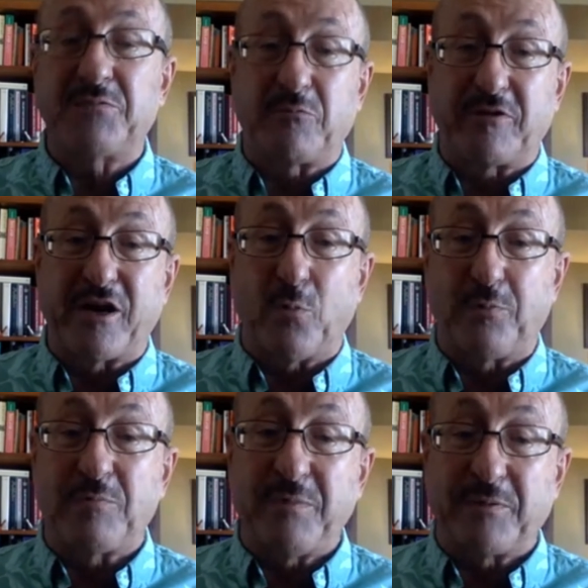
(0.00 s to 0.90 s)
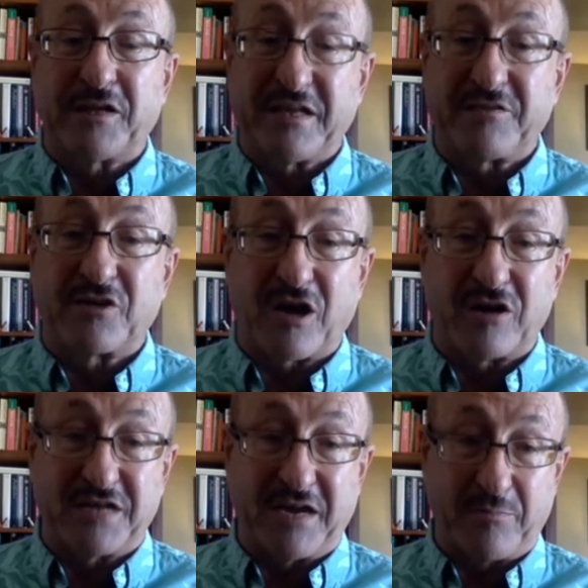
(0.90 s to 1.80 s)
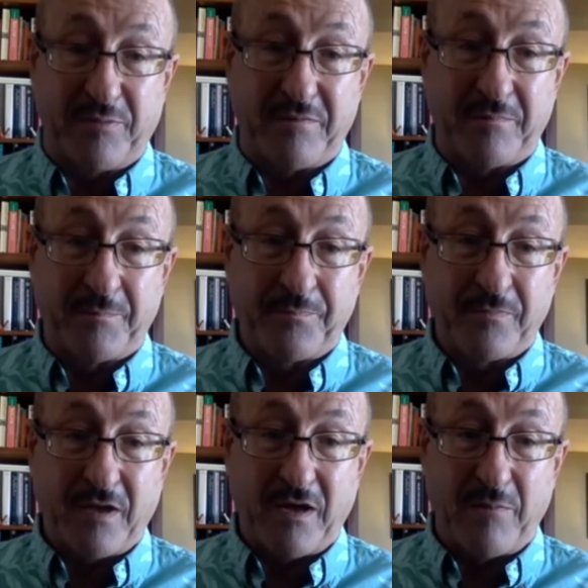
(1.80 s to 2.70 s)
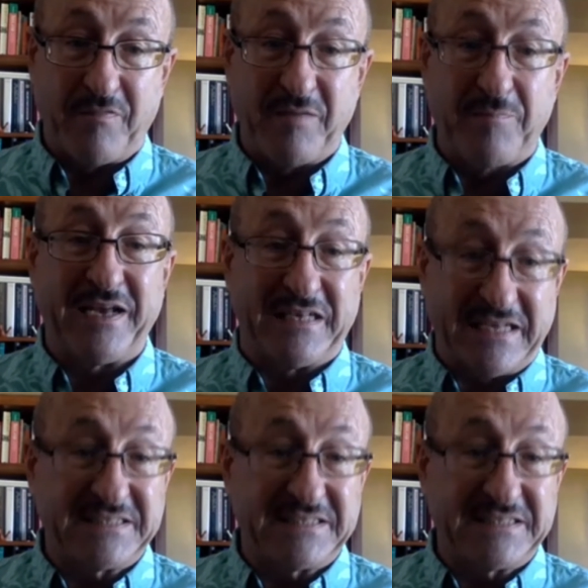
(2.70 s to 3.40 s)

reopened, people let their guard down a bit. They paid less